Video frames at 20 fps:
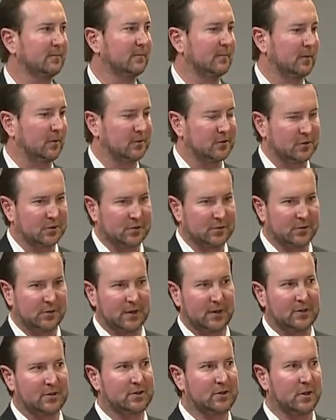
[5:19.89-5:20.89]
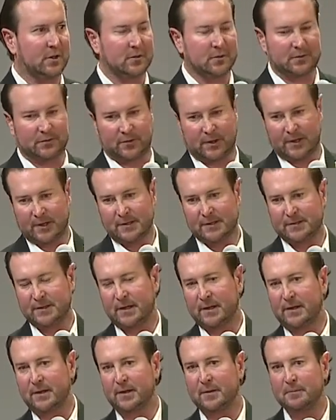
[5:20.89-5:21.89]
It was a two day show, it was Friday and
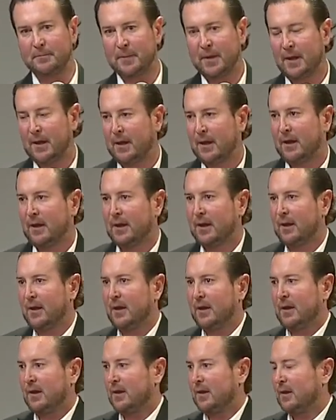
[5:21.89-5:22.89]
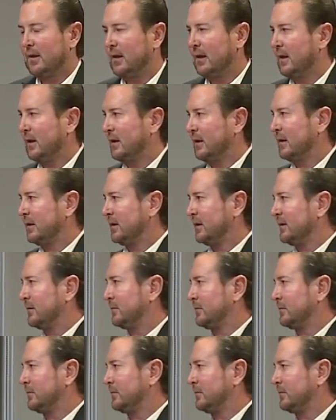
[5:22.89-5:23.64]
Saturday. And